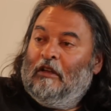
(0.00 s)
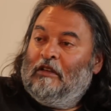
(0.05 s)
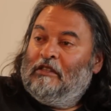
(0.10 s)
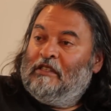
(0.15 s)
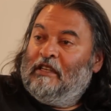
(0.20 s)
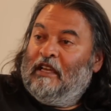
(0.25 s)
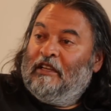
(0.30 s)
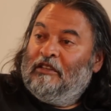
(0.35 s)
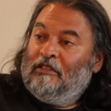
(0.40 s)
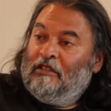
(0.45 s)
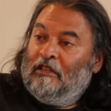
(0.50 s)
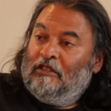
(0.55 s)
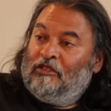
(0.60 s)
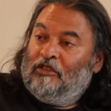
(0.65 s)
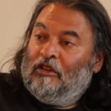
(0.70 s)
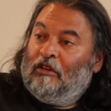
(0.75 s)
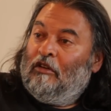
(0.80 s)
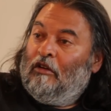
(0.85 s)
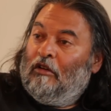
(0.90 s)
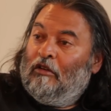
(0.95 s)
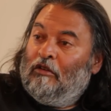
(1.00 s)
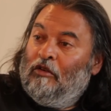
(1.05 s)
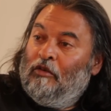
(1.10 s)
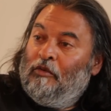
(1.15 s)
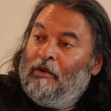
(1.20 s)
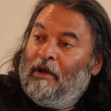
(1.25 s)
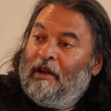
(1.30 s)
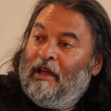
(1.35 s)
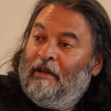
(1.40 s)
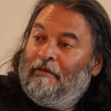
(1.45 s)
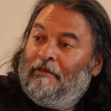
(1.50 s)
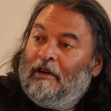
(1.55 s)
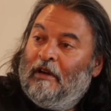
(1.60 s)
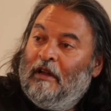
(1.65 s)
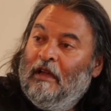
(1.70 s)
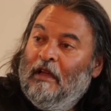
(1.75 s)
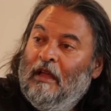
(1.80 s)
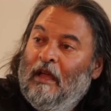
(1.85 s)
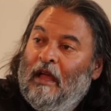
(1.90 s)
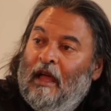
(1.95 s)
Los Angeles, Chicago, wherever,